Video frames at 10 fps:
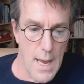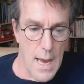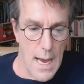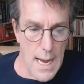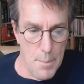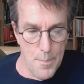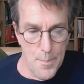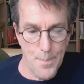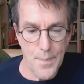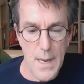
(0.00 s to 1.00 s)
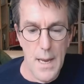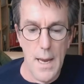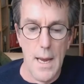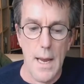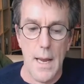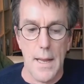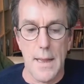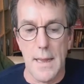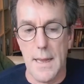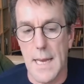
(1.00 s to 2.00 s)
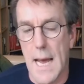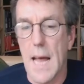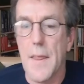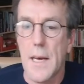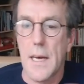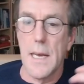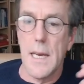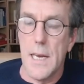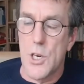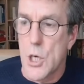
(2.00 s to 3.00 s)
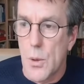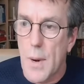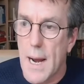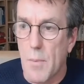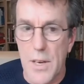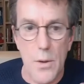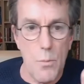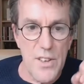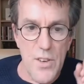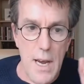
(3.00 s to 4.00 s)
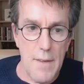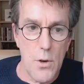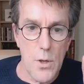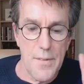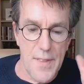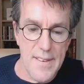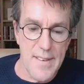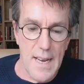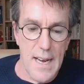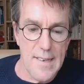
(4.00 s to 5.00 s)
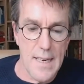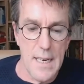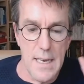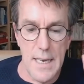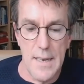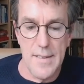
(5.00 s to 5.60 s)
The other issue around once you have all of this data is